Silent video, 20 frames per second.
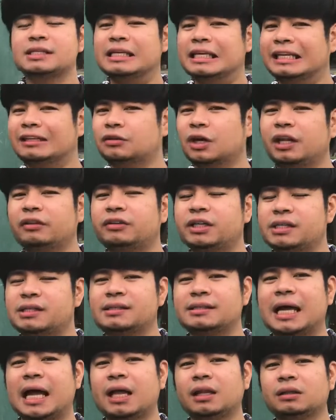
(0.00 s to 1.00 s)
need to
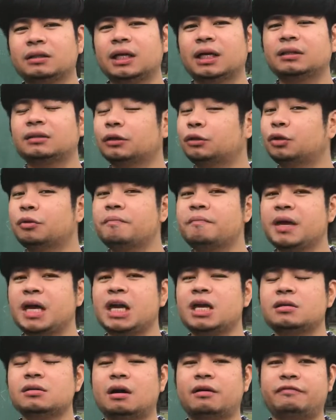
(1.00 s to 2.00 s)
understand that the
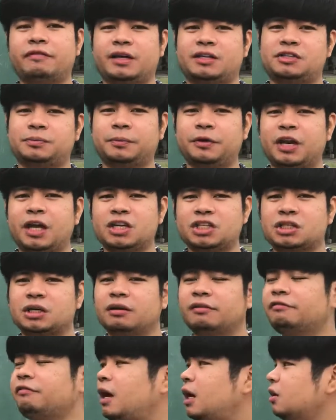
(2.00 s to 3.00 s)
domain of
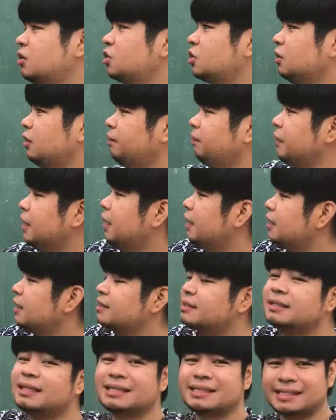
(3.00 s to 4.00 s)
exponential function
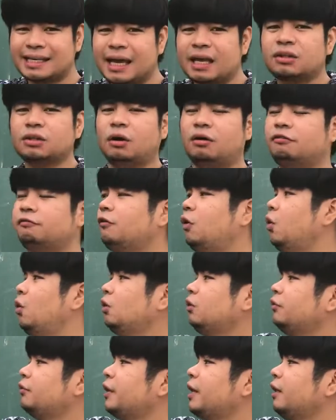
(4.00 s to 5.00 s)
is the set of
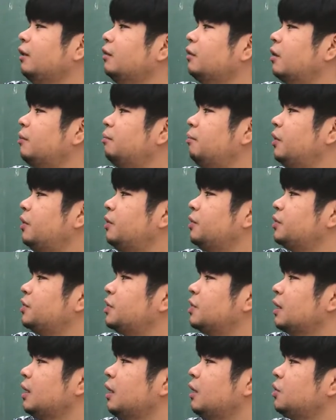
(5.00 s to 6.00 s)
all real
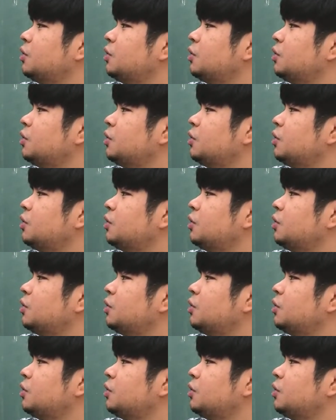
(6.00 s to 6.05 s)
numbers.